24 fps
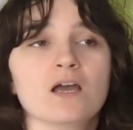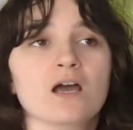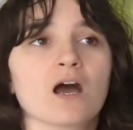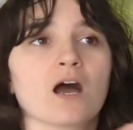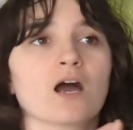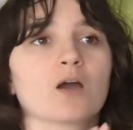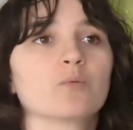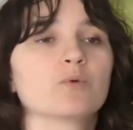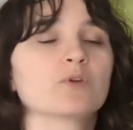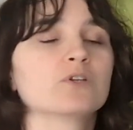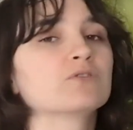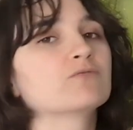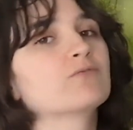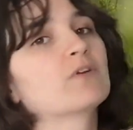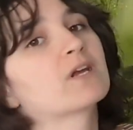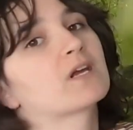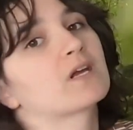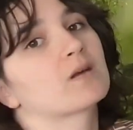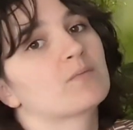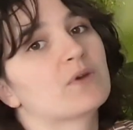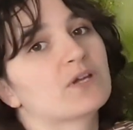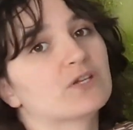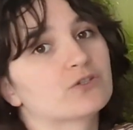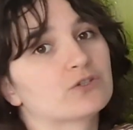I wouldn't
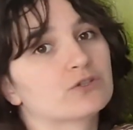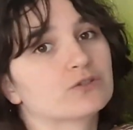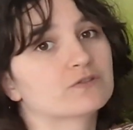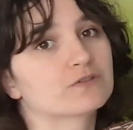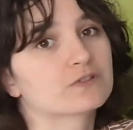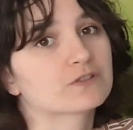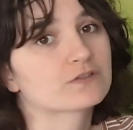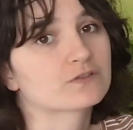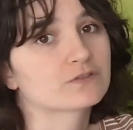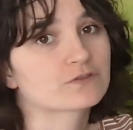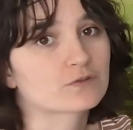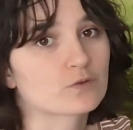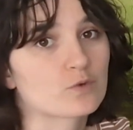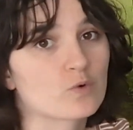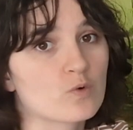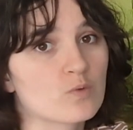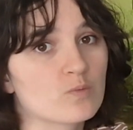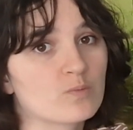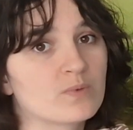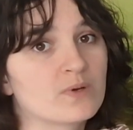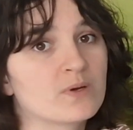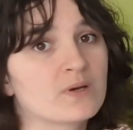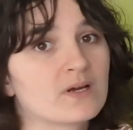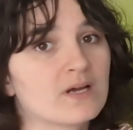recommend using
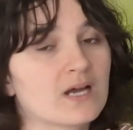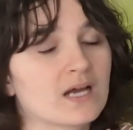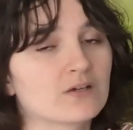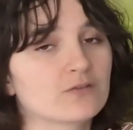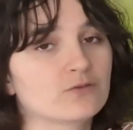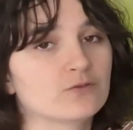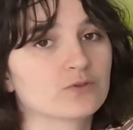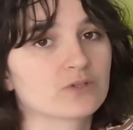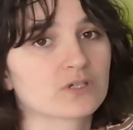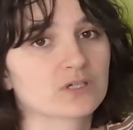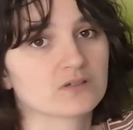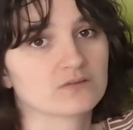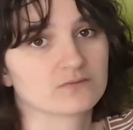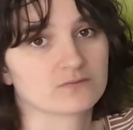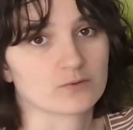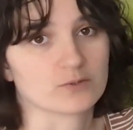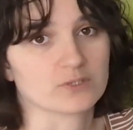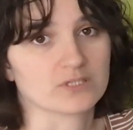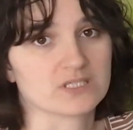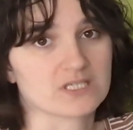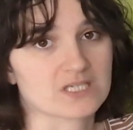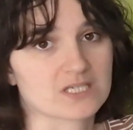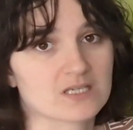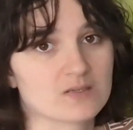soap if you can
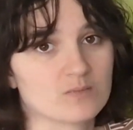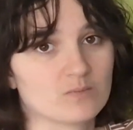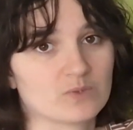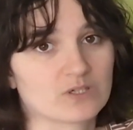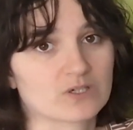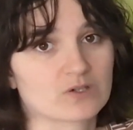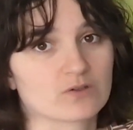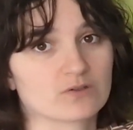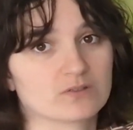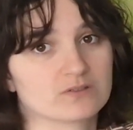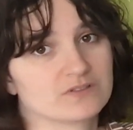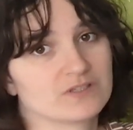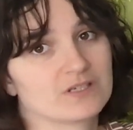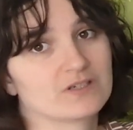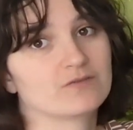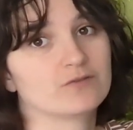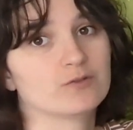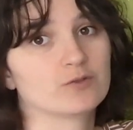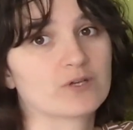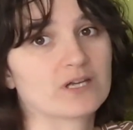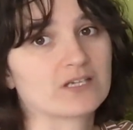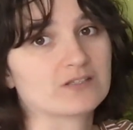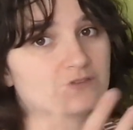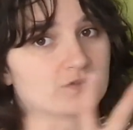avoid it, because if
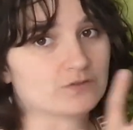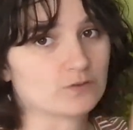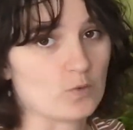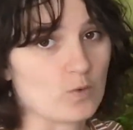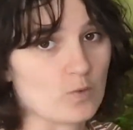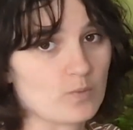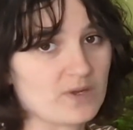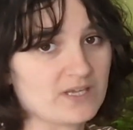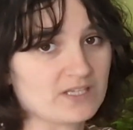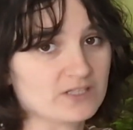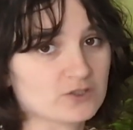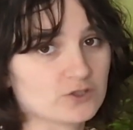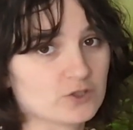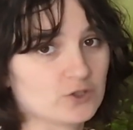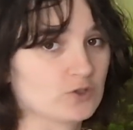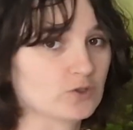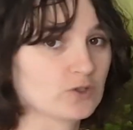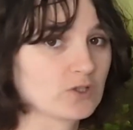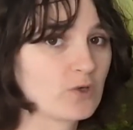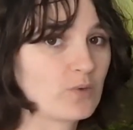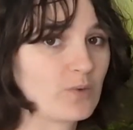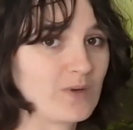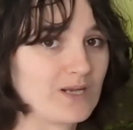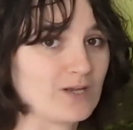you get soap into your
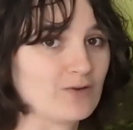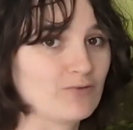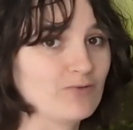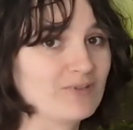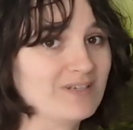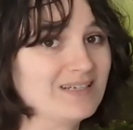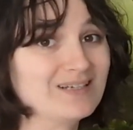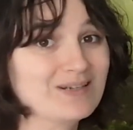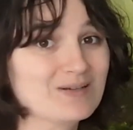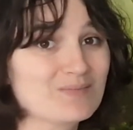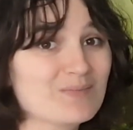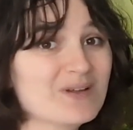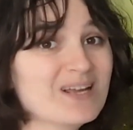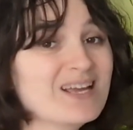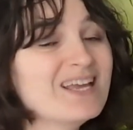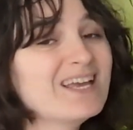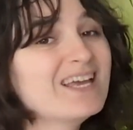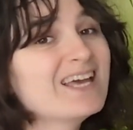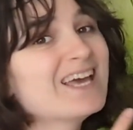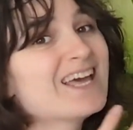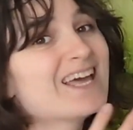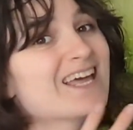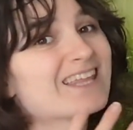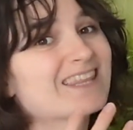aquarium,
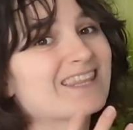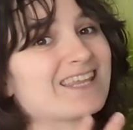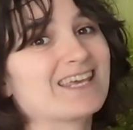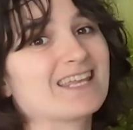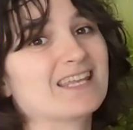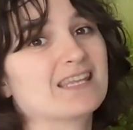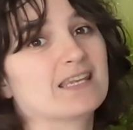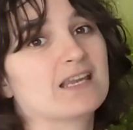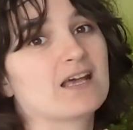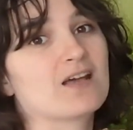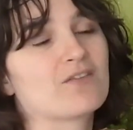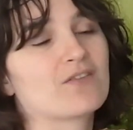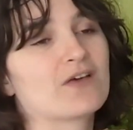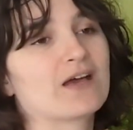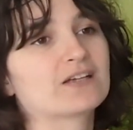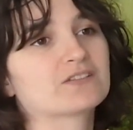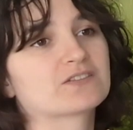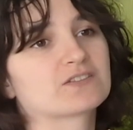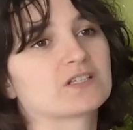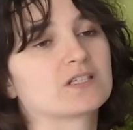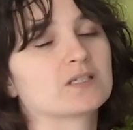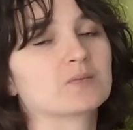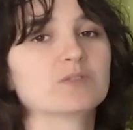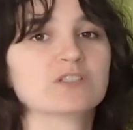then that's
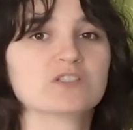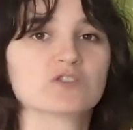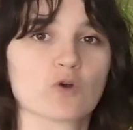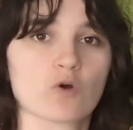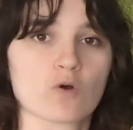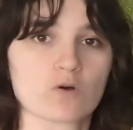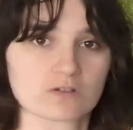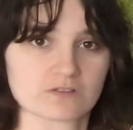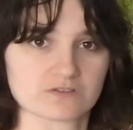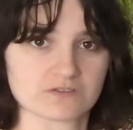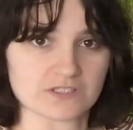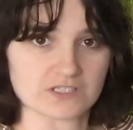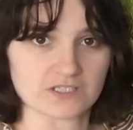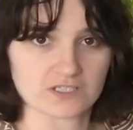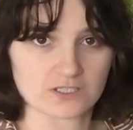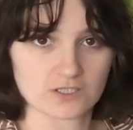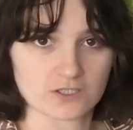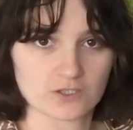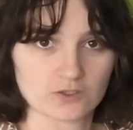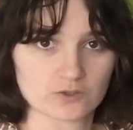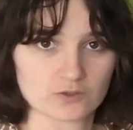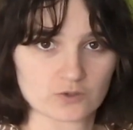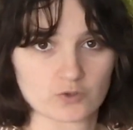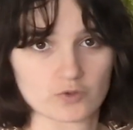going to be toxic
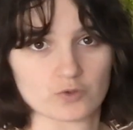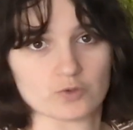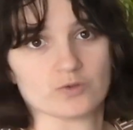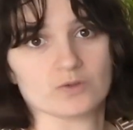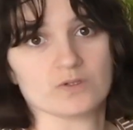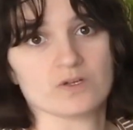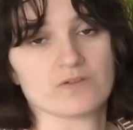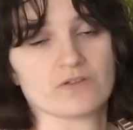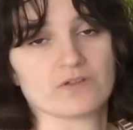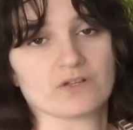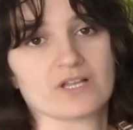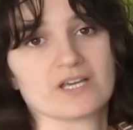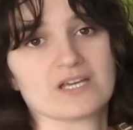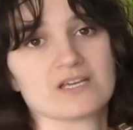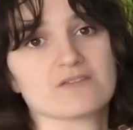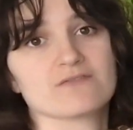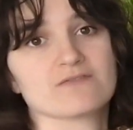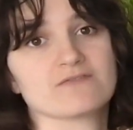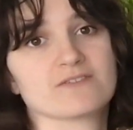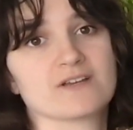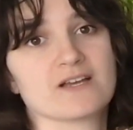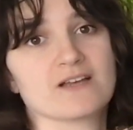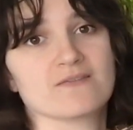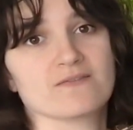to the
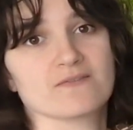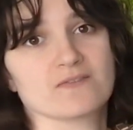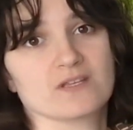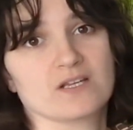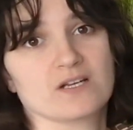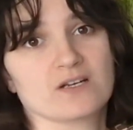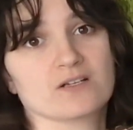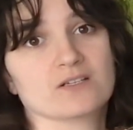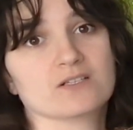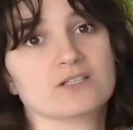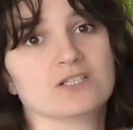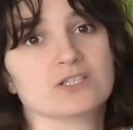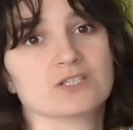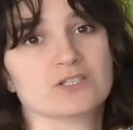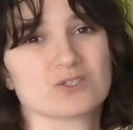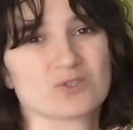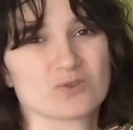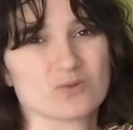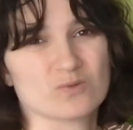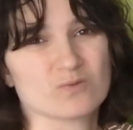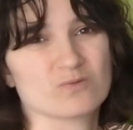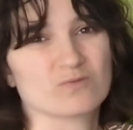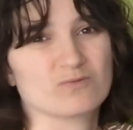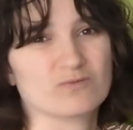life in there. You
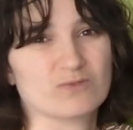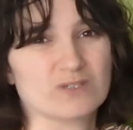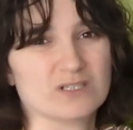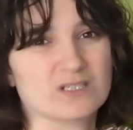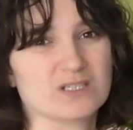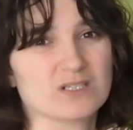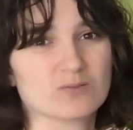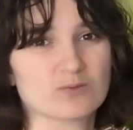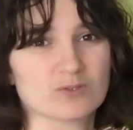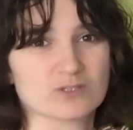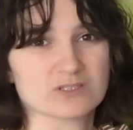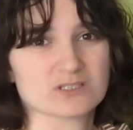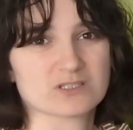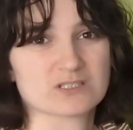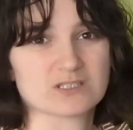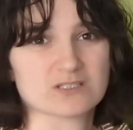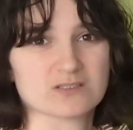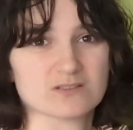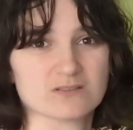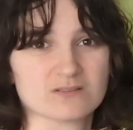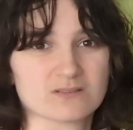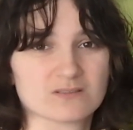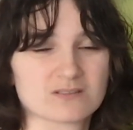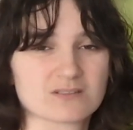don't really want
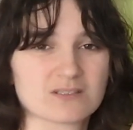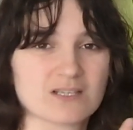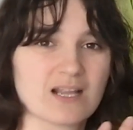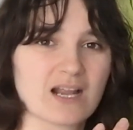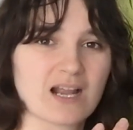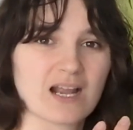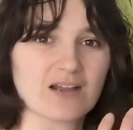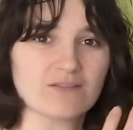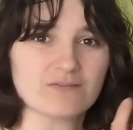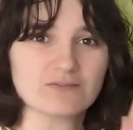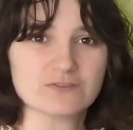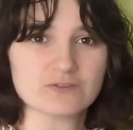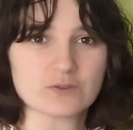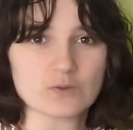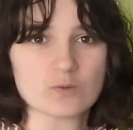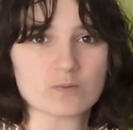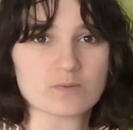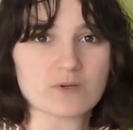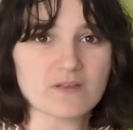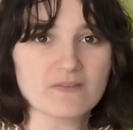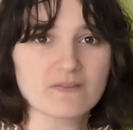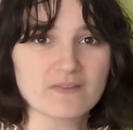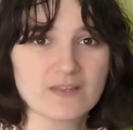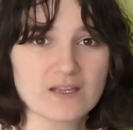to have soap
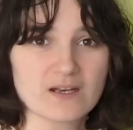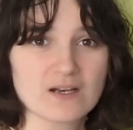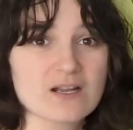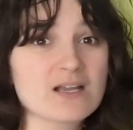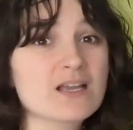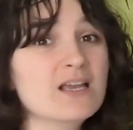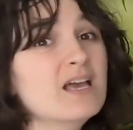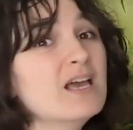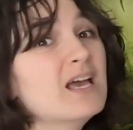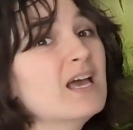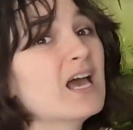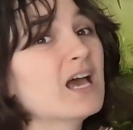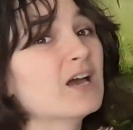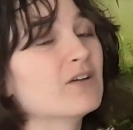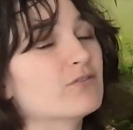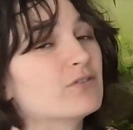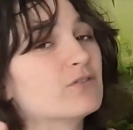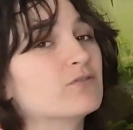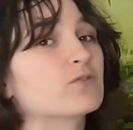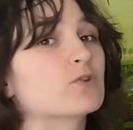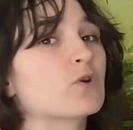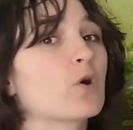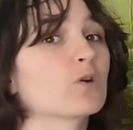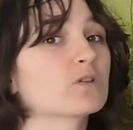in there. If
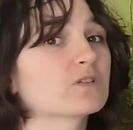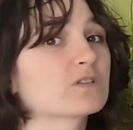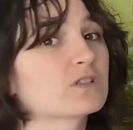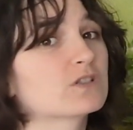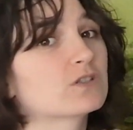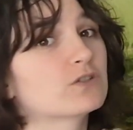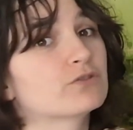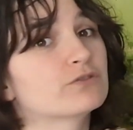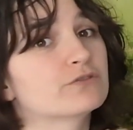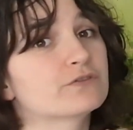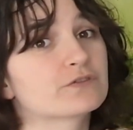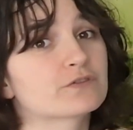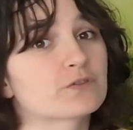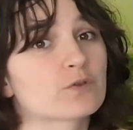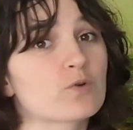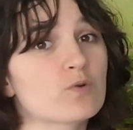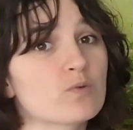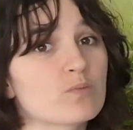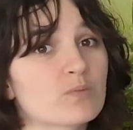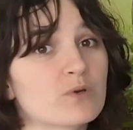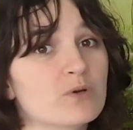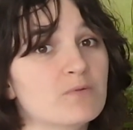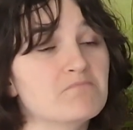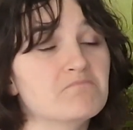you've got to use
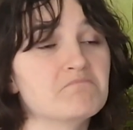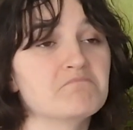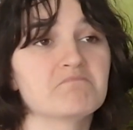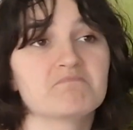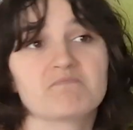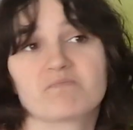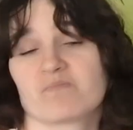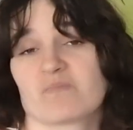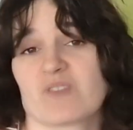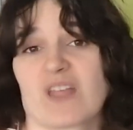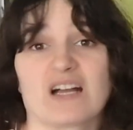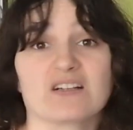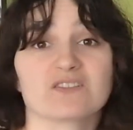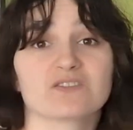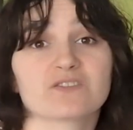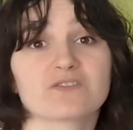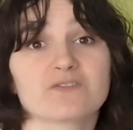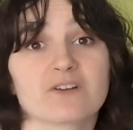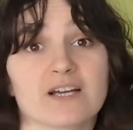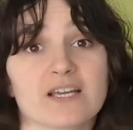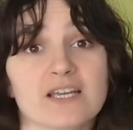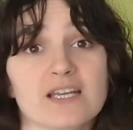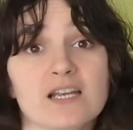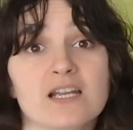soap, that's
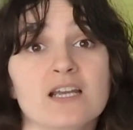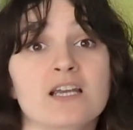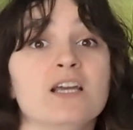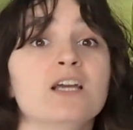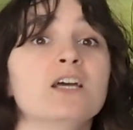fine.